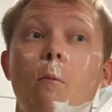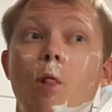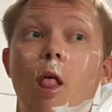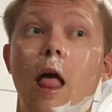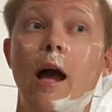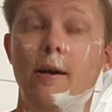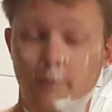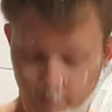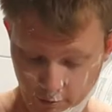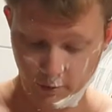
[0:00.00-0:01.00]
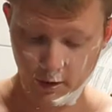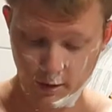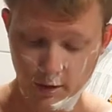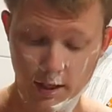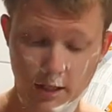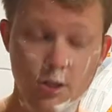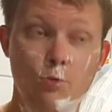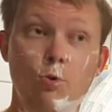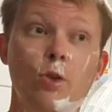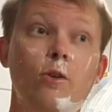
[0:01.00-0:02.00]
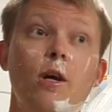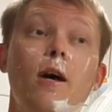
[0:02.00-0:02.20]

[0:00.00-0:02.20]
yeah, that's one.